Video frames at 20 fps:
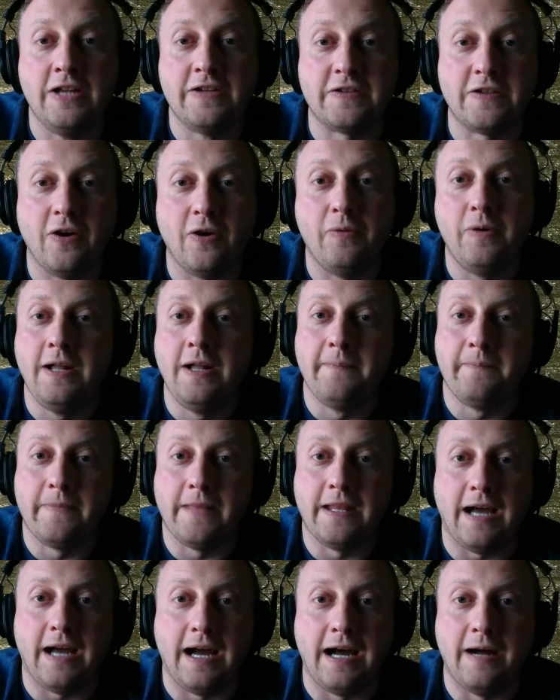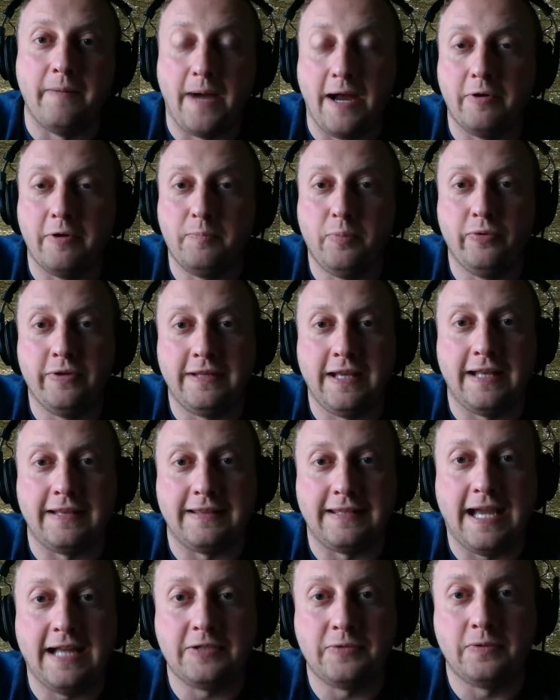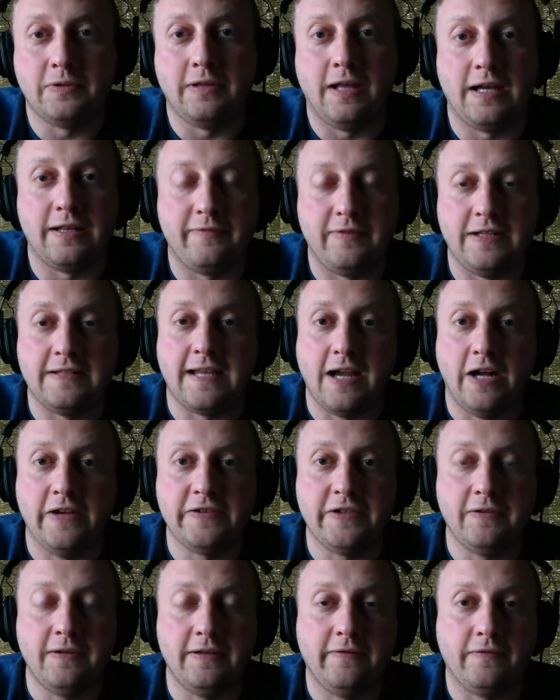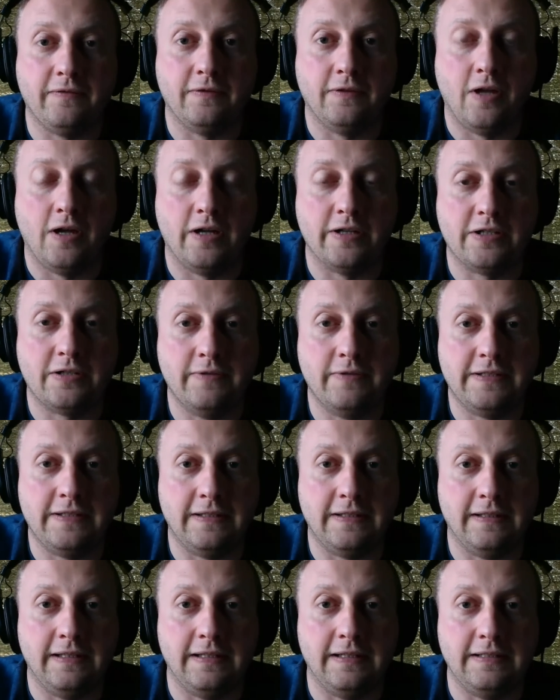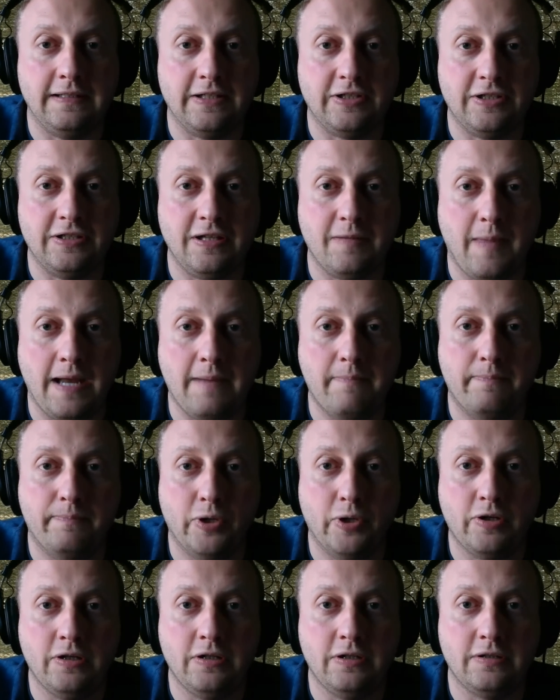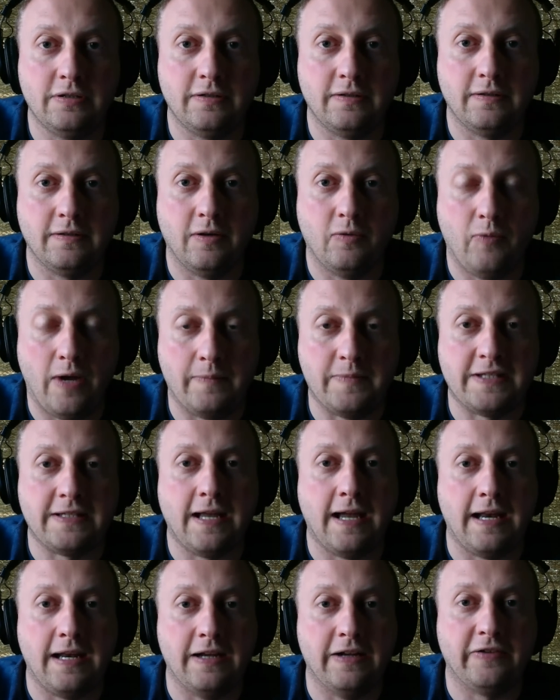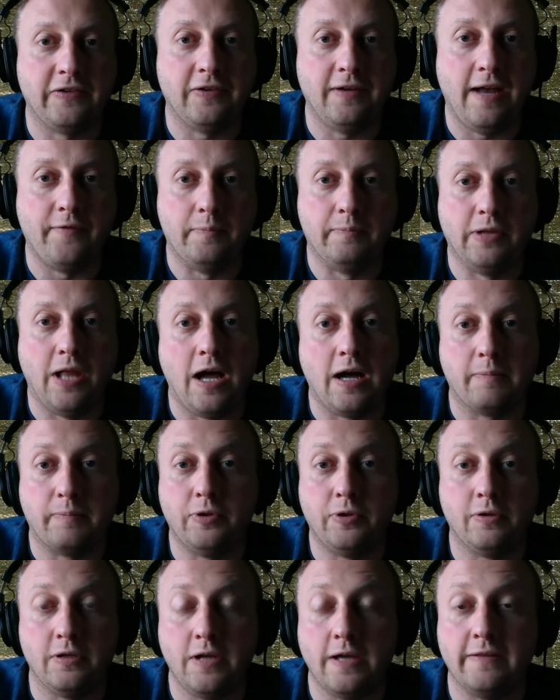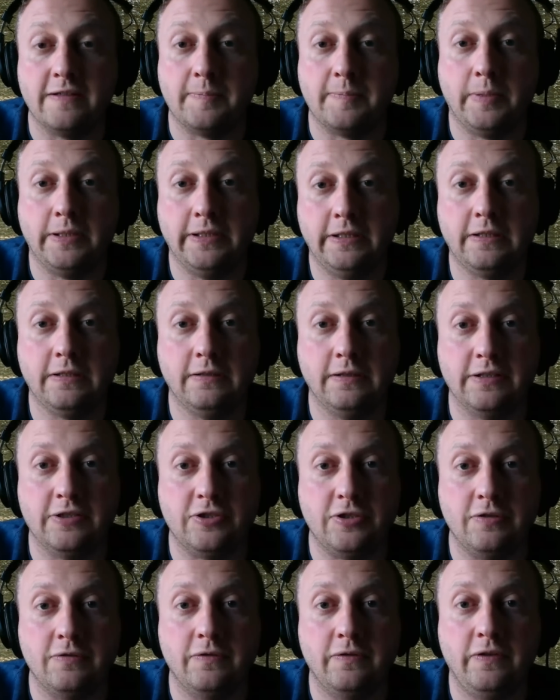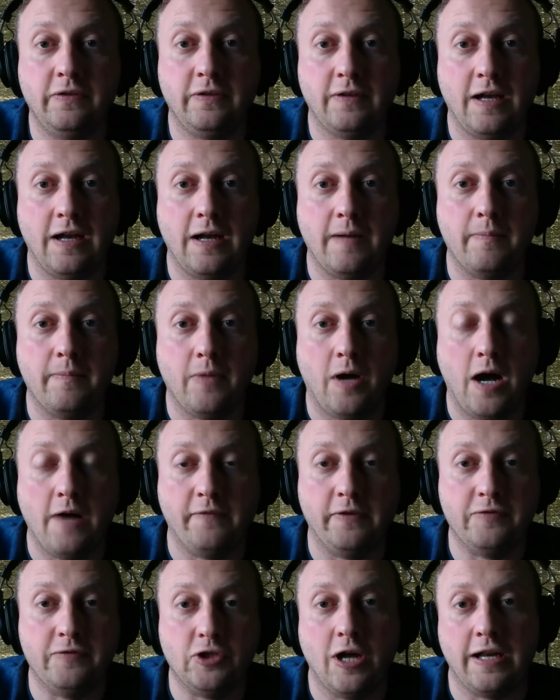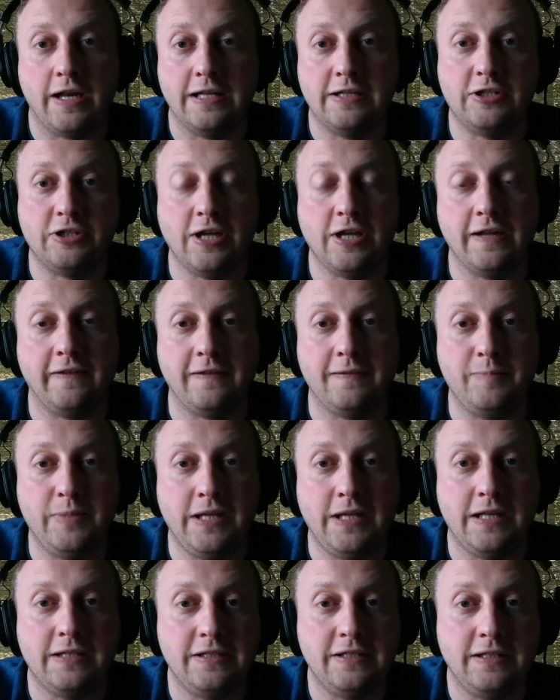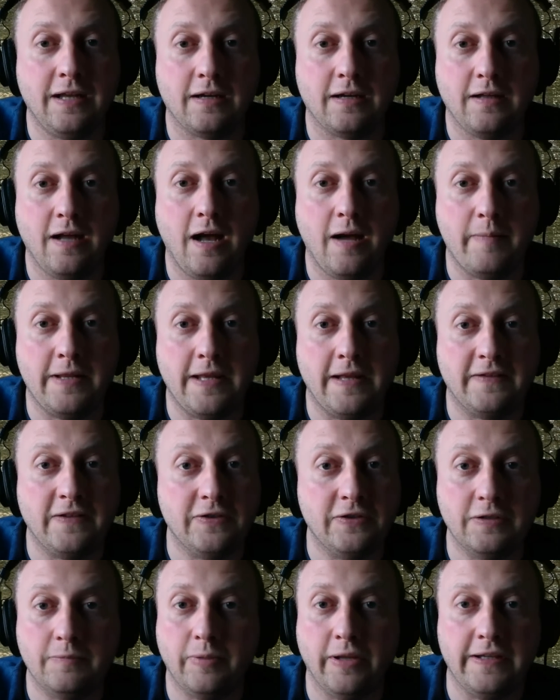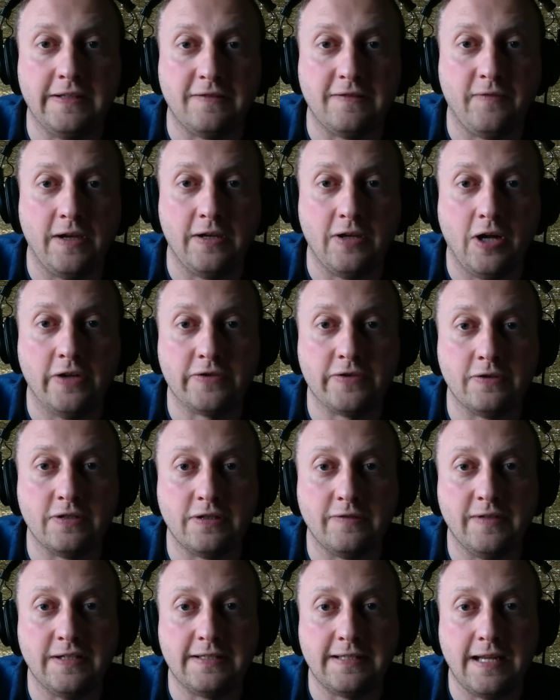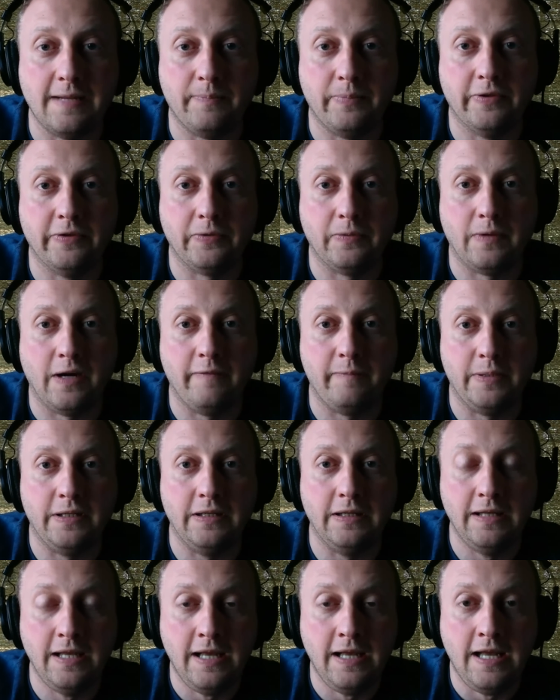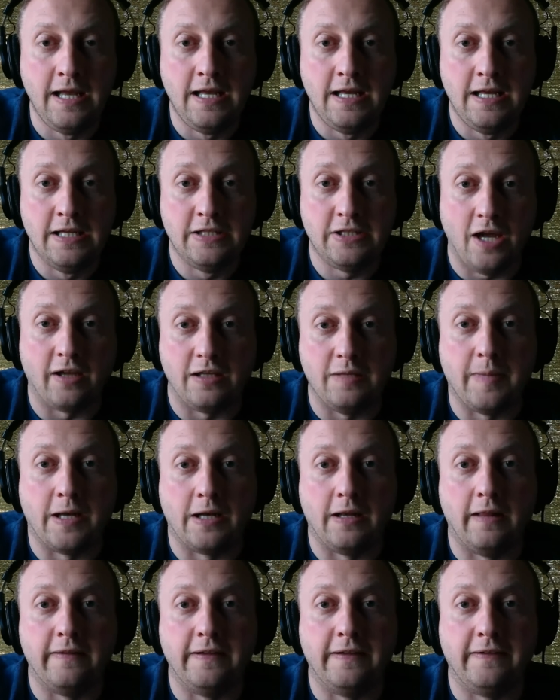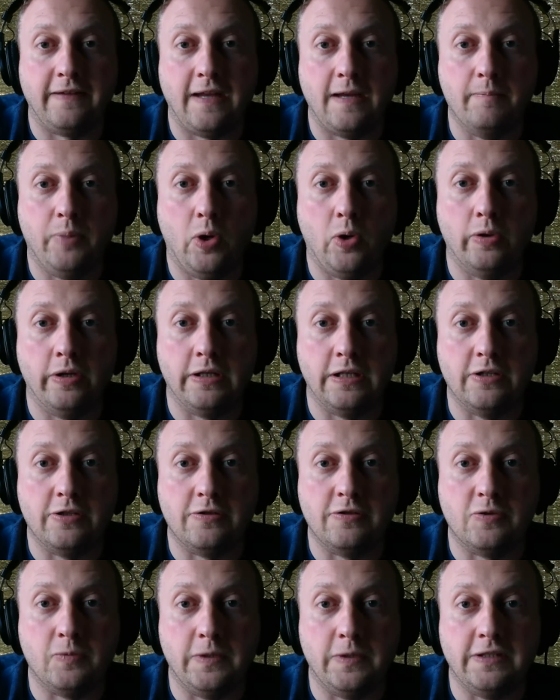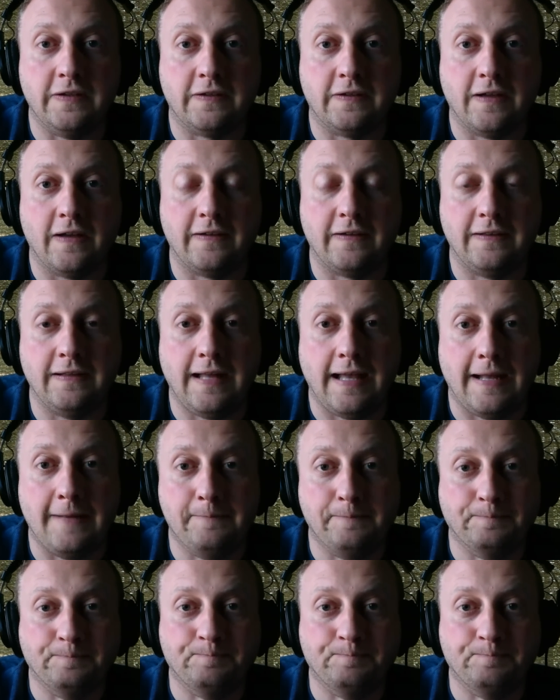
So I would point that's where a lot of it is. I also have launched recently, in addition to my book website, I also have a blog purely on these political issues off of johnhjohnsonphd.com, and that's a good place to find all sorts of examples where I've been talking about all these same polling issues we discussed today.